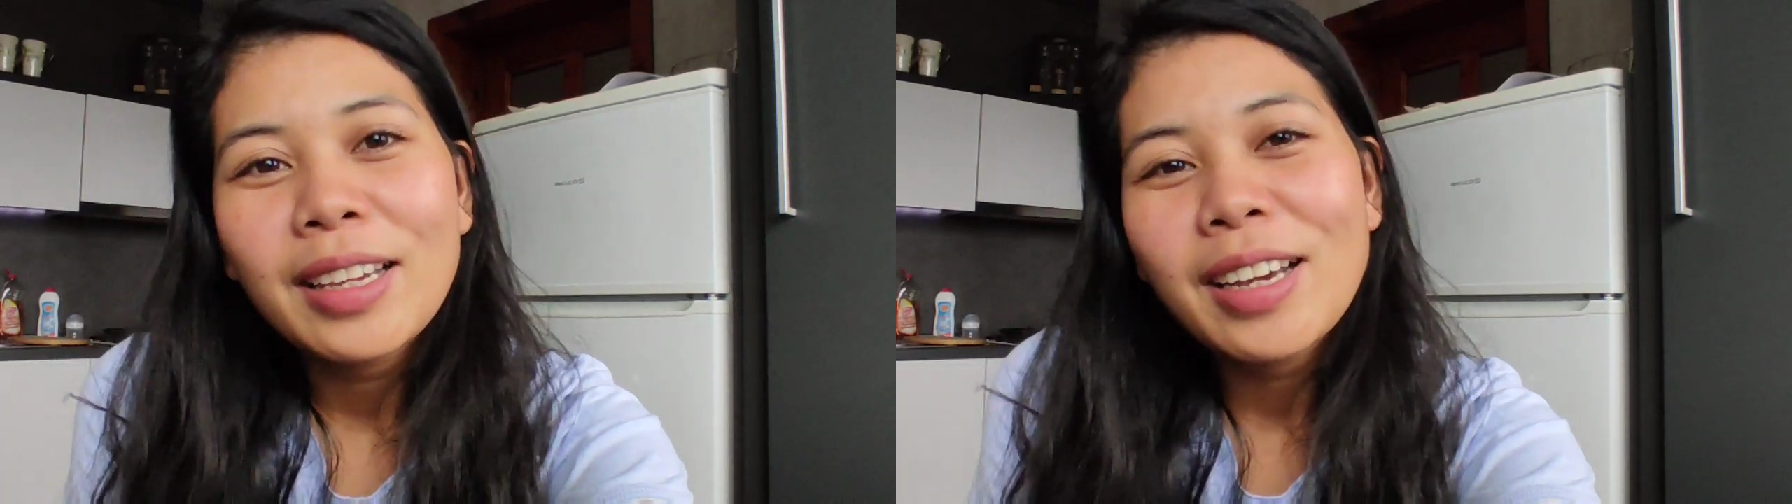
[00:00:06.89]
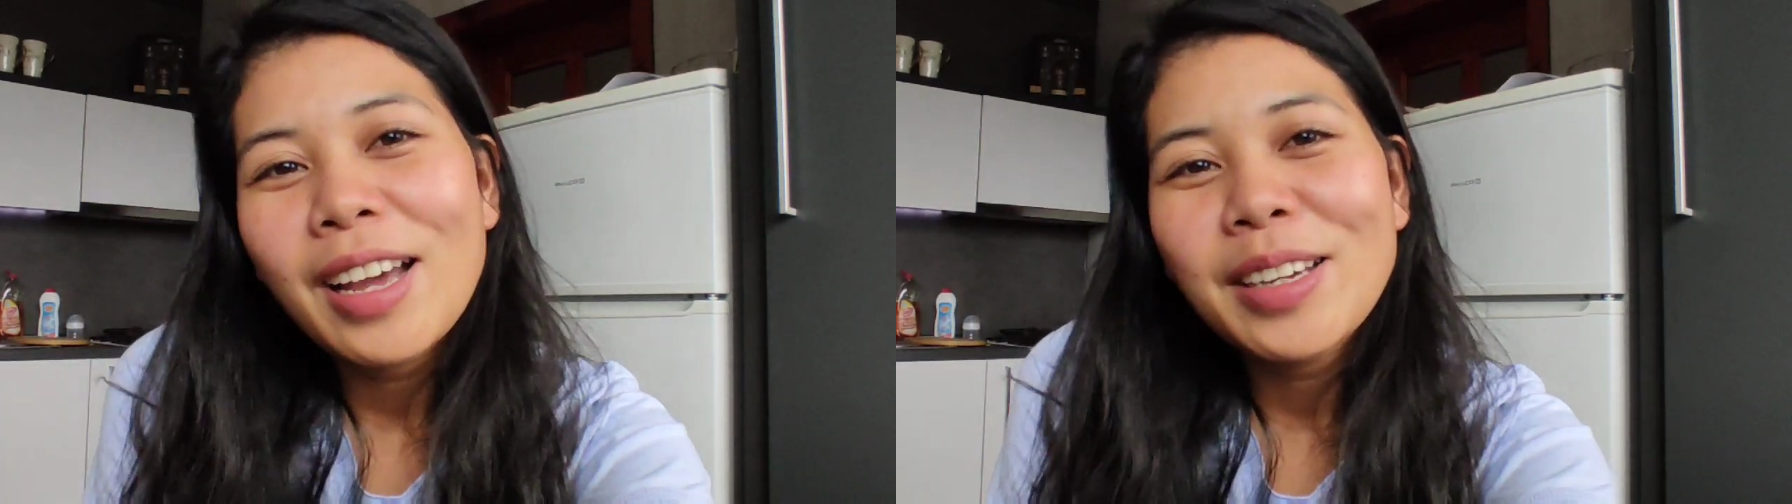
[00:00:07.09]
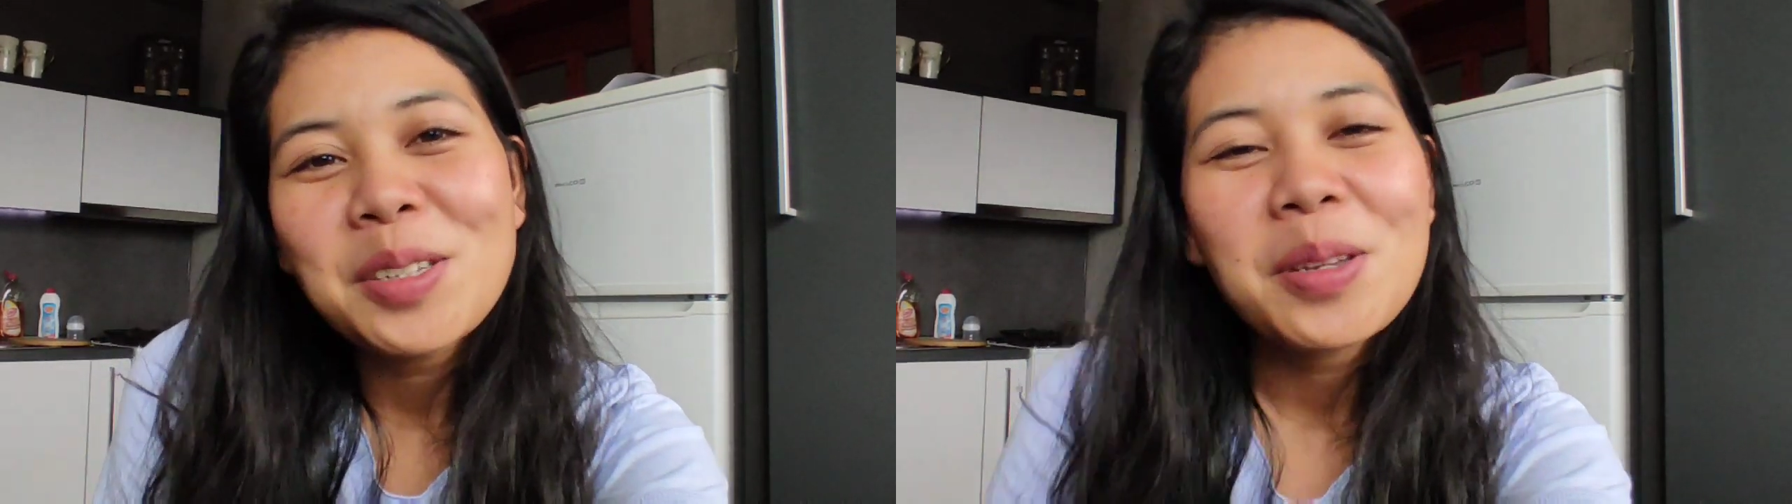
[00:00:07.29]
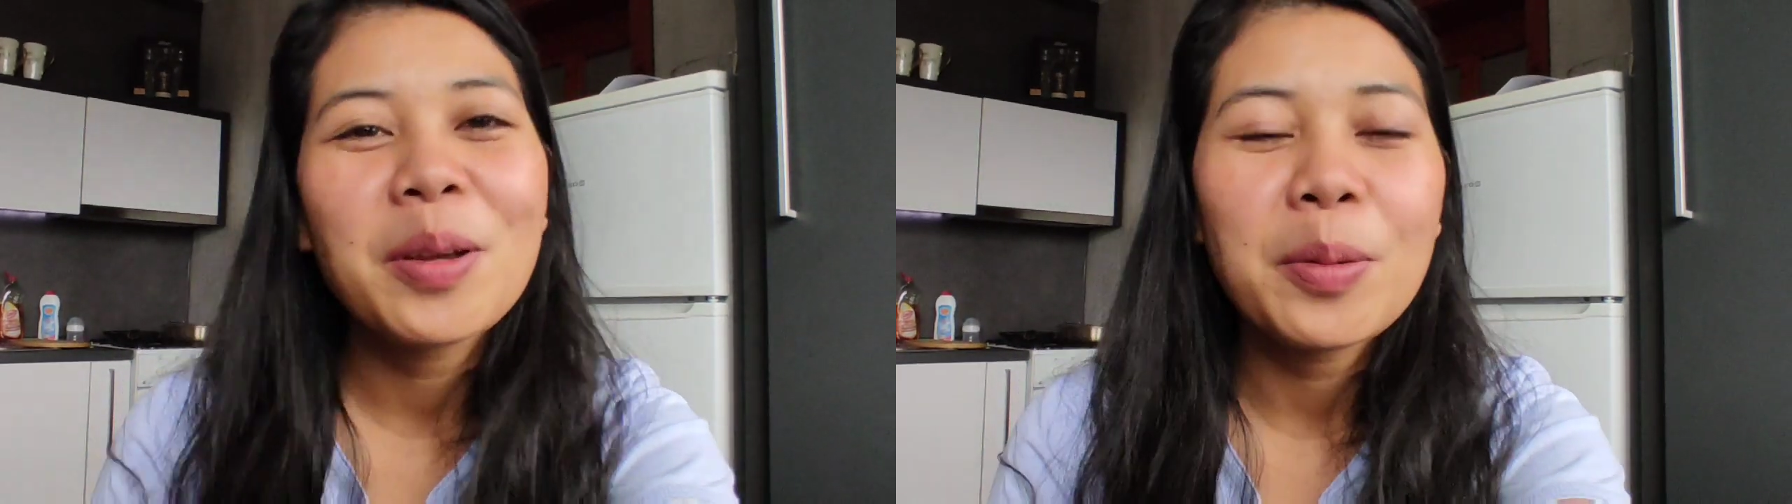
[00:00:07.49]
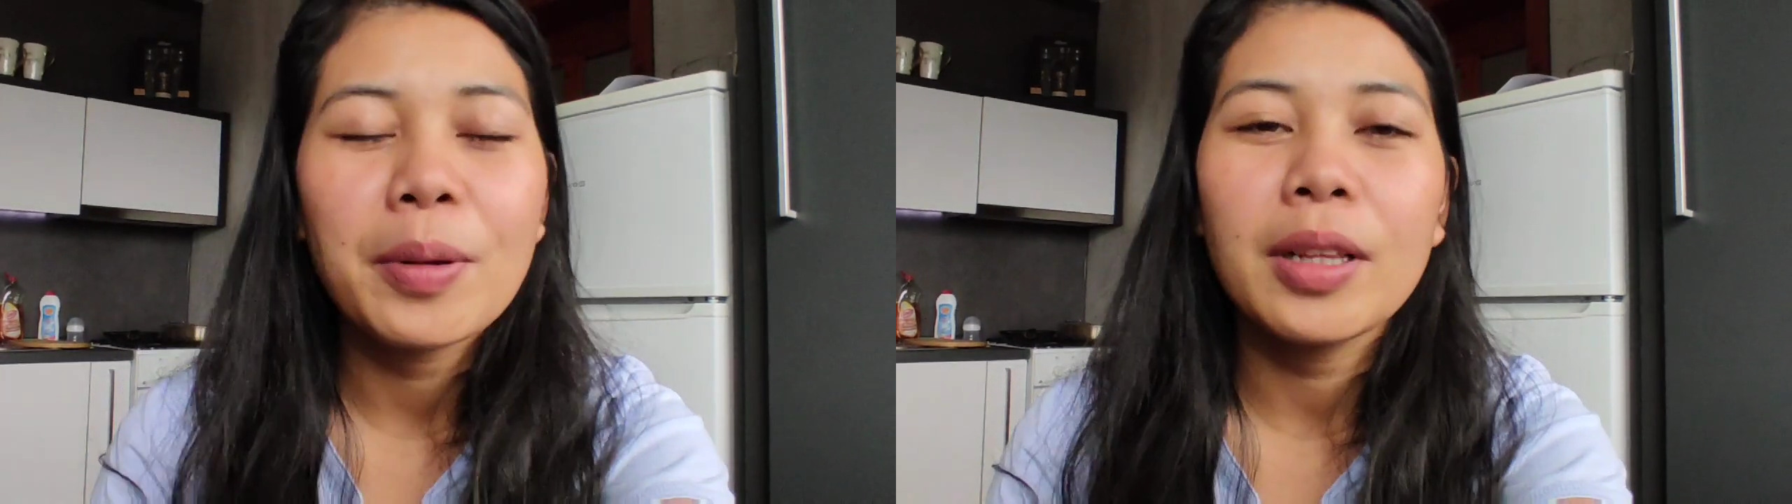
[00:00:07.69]
guys,
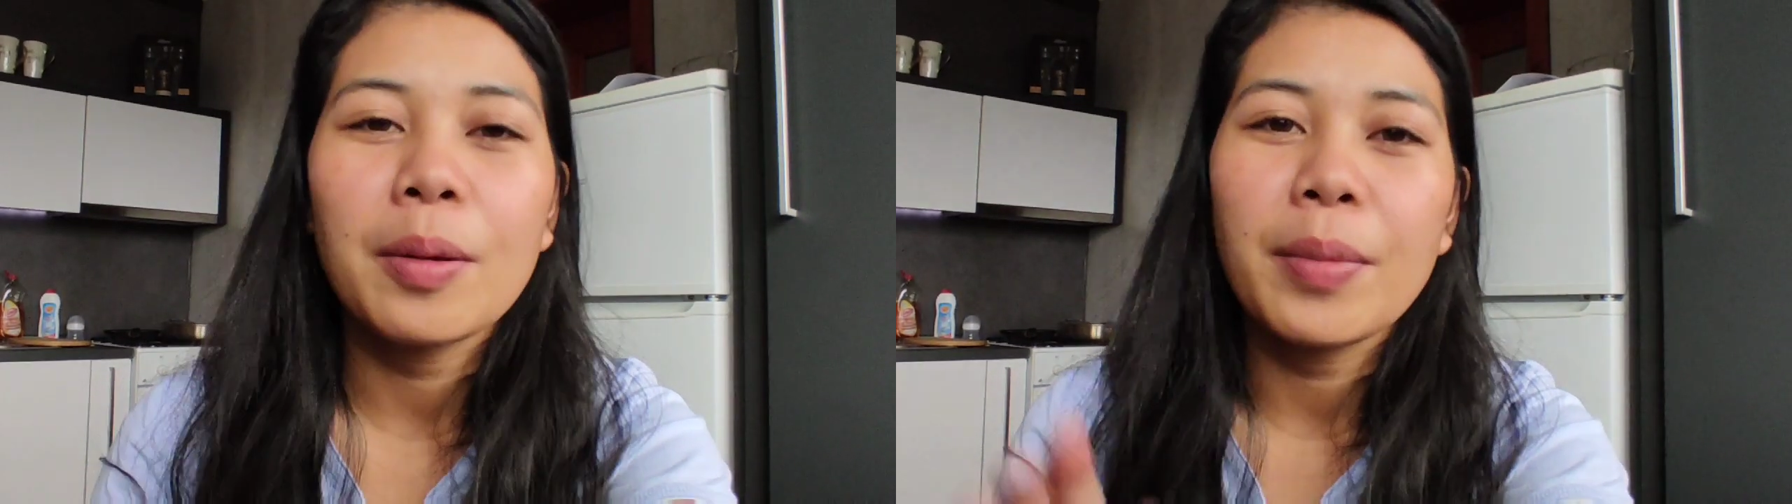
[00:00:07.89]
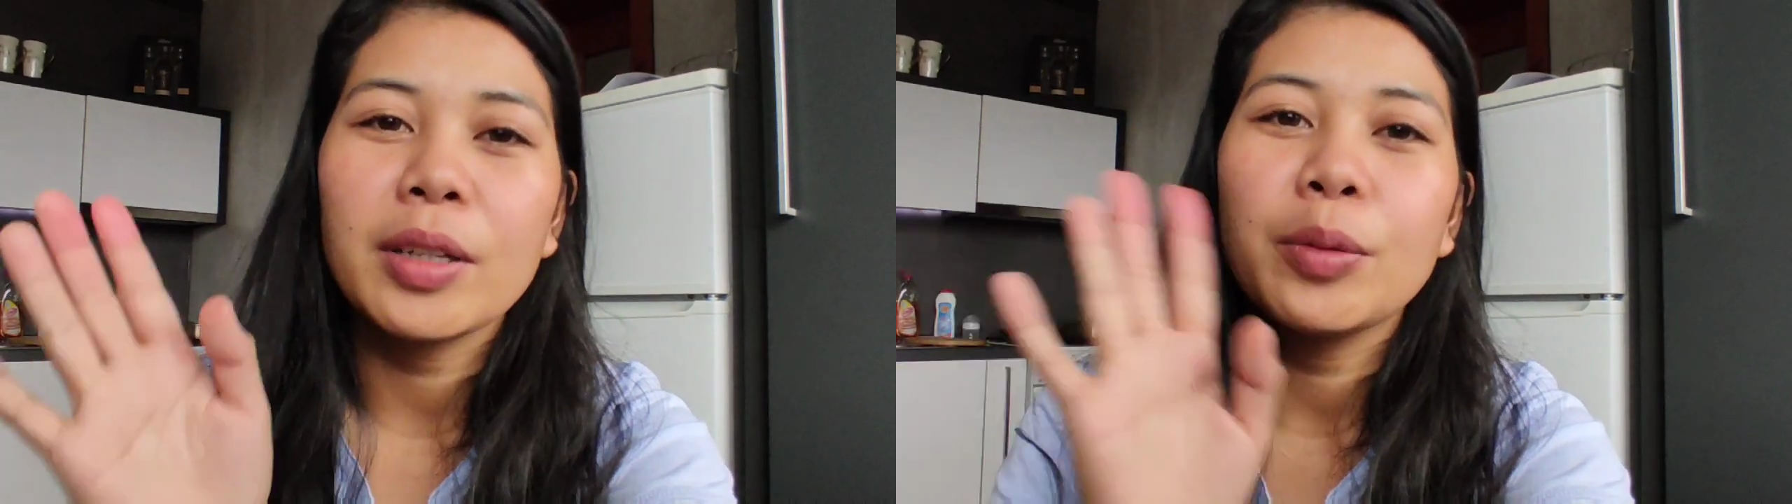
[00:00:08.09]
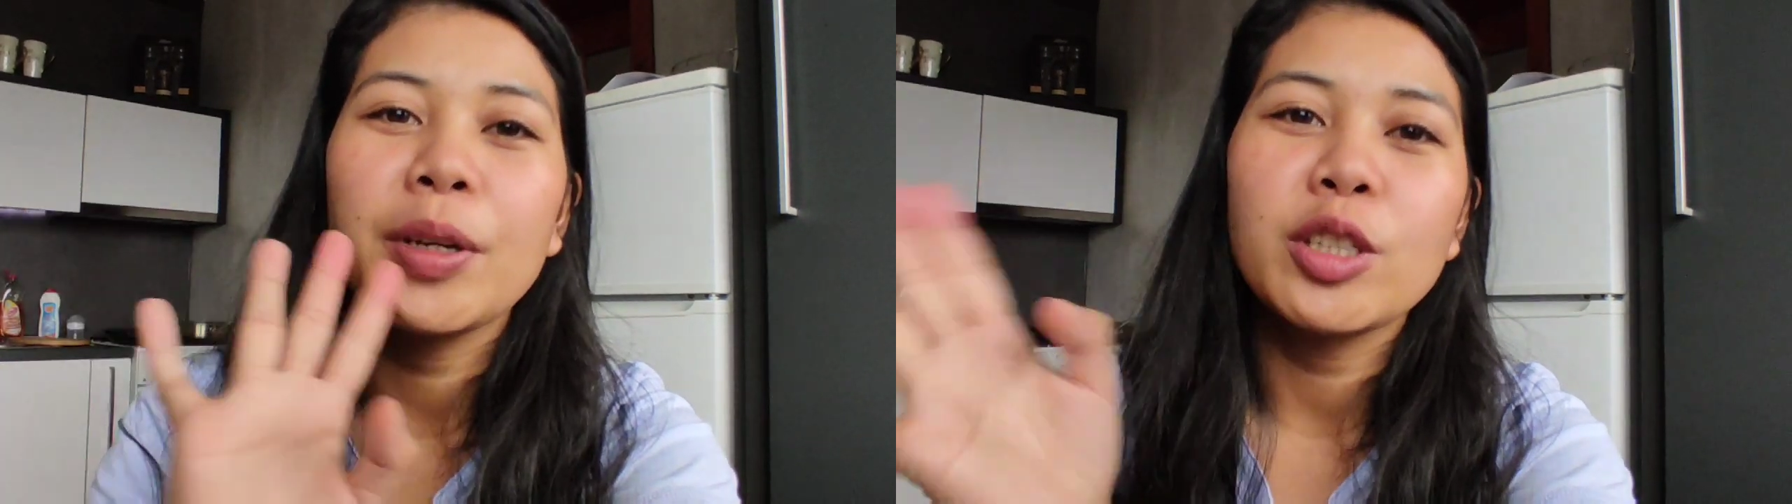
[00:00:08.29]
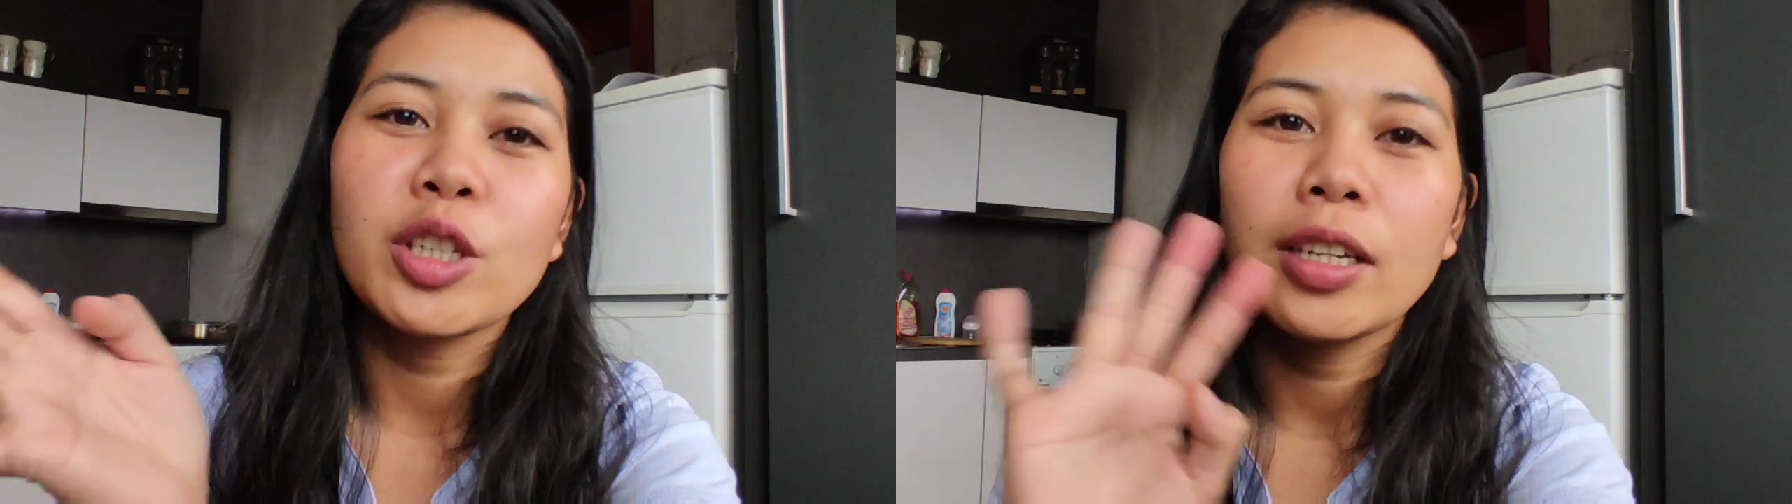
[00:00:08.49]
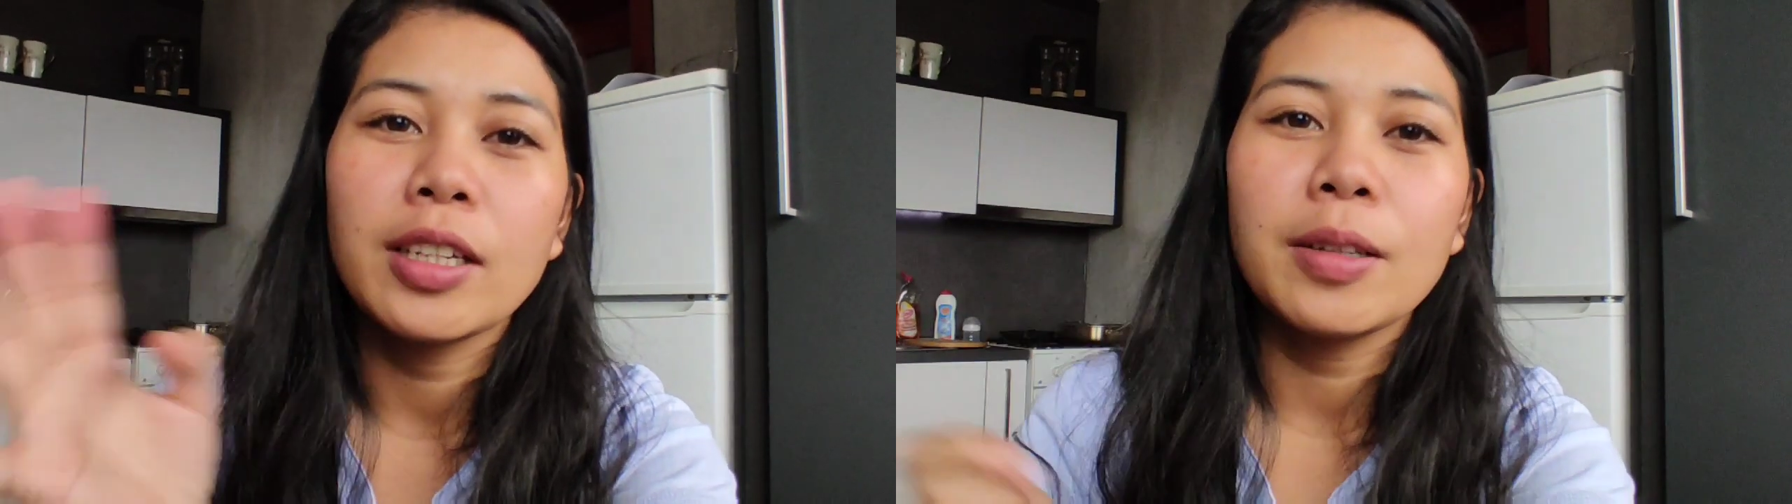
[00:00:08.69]
welcome back to my
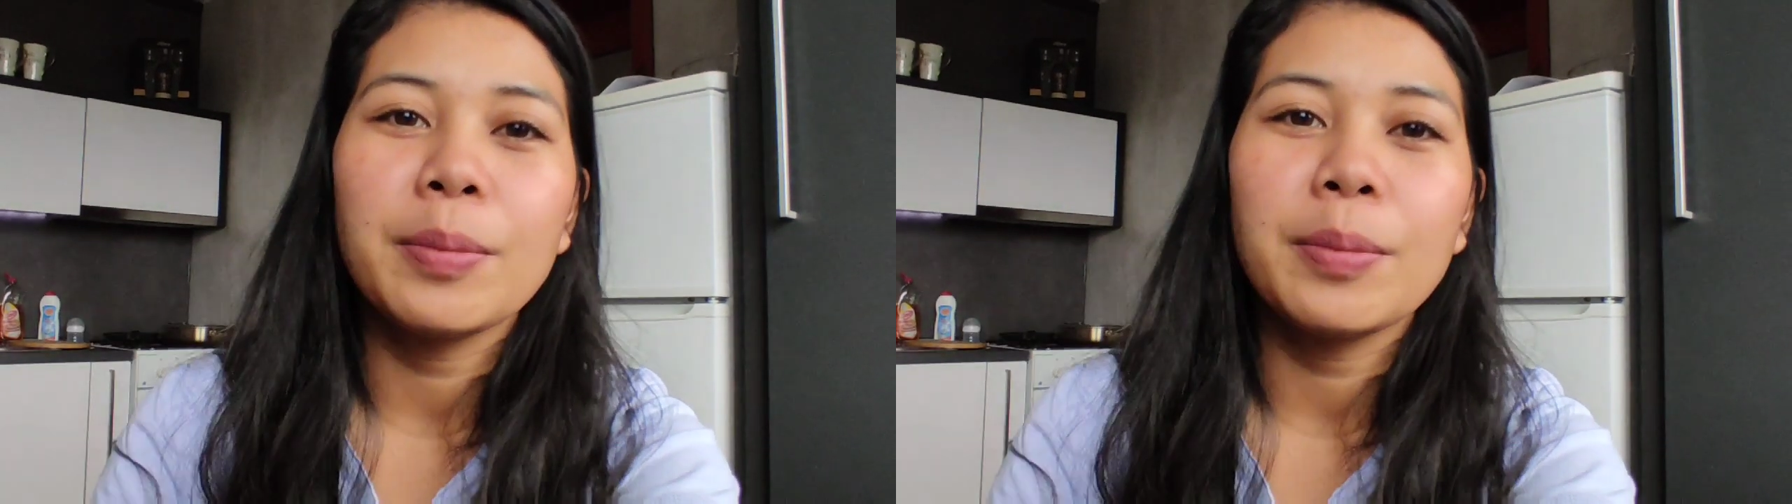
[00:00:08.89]
channel.